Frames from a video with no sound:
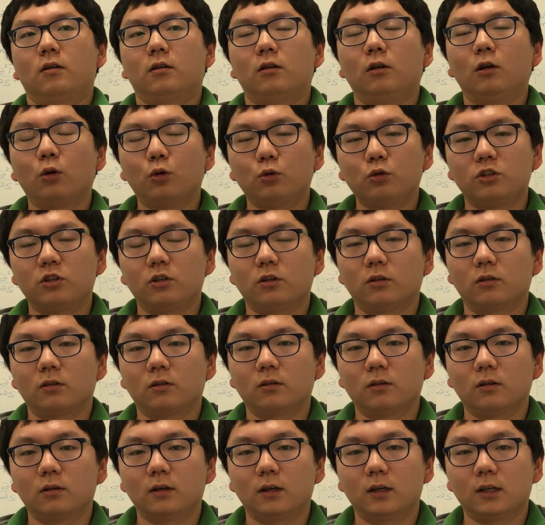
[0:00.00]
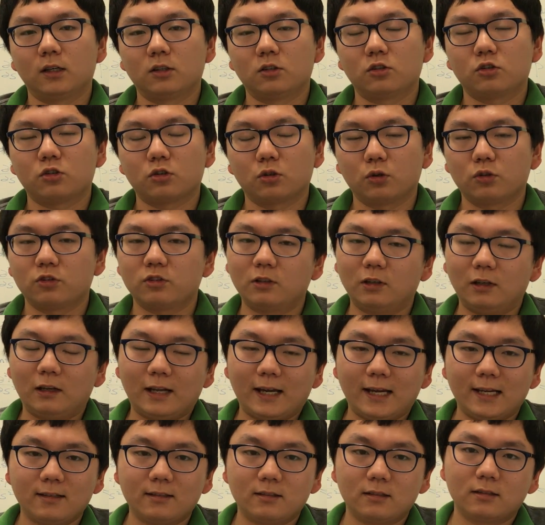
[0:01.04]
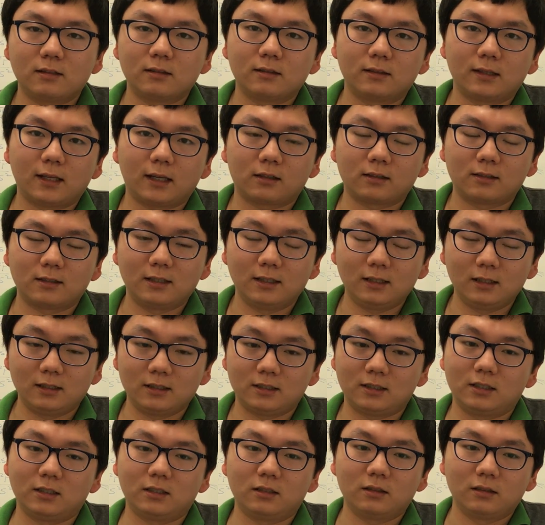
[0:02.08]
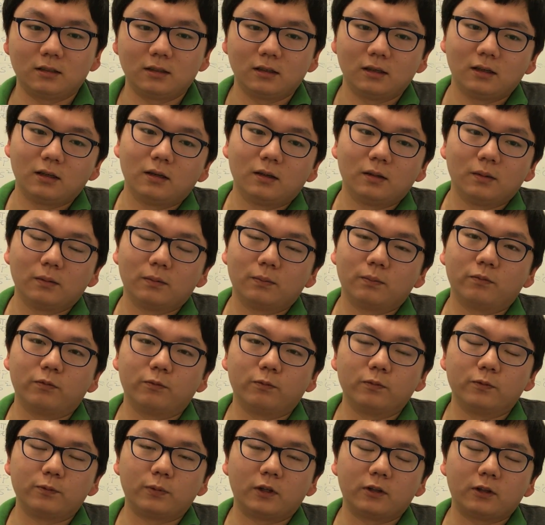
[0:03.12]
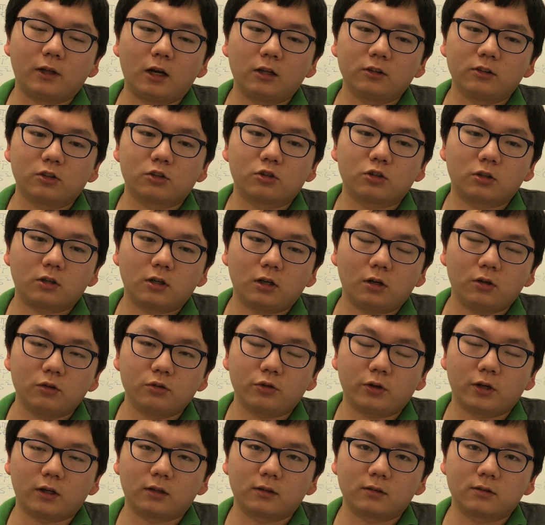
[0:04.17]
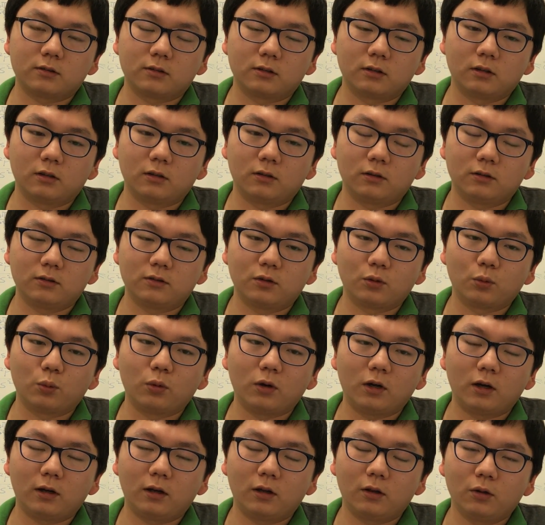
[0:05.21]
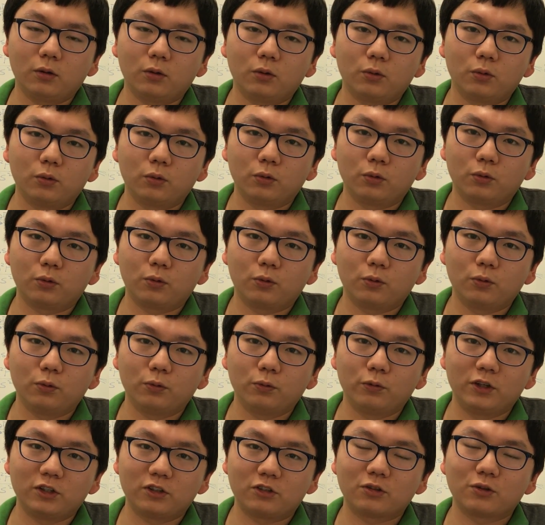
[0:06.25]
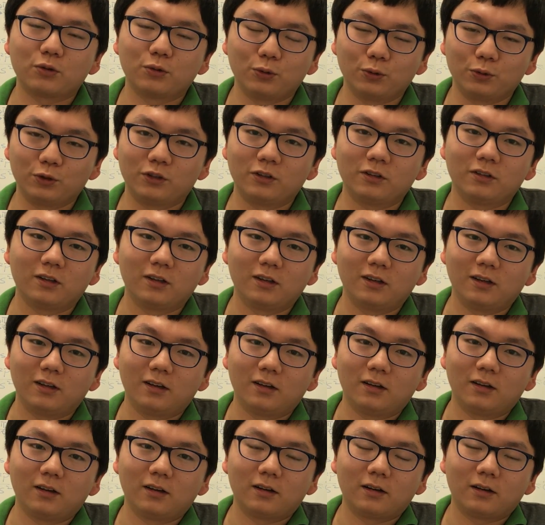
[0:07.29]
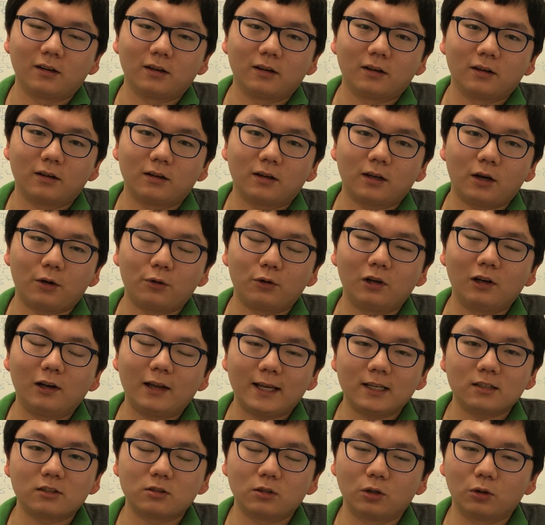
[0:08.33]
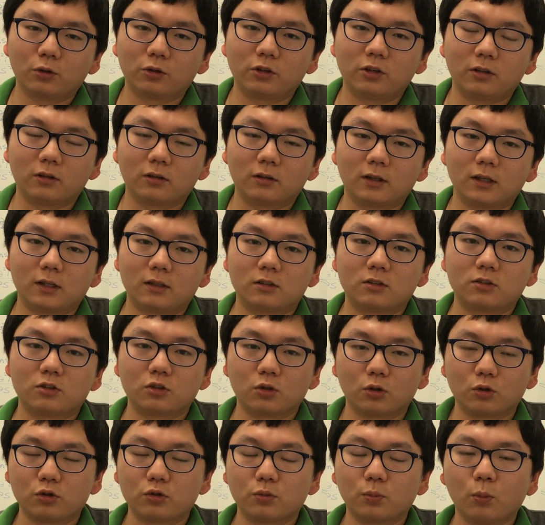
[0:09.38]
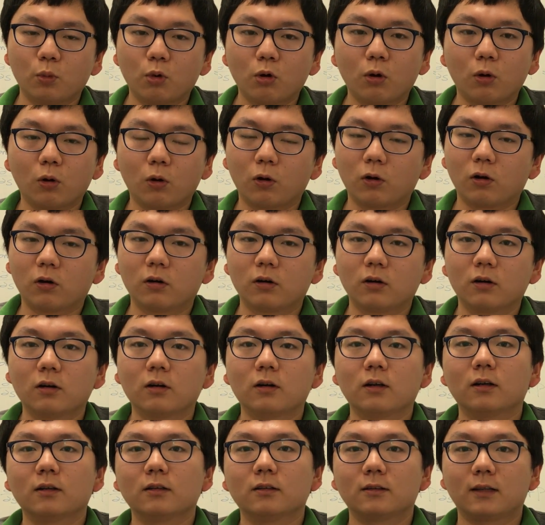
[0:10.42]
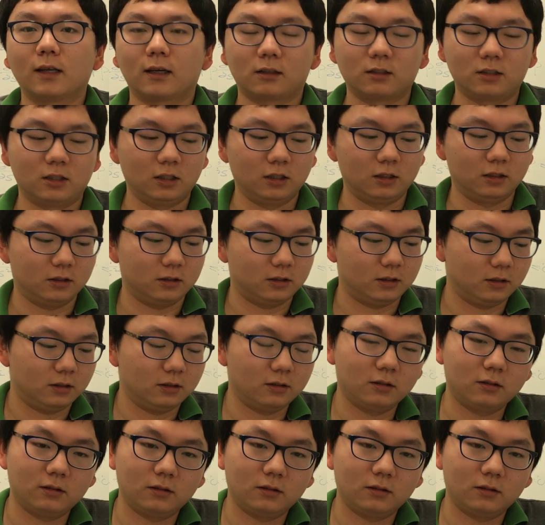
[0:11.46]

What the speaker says: loading, it shows less ductility. But on the contrary, the one which could carry less loading, it shows more ductility.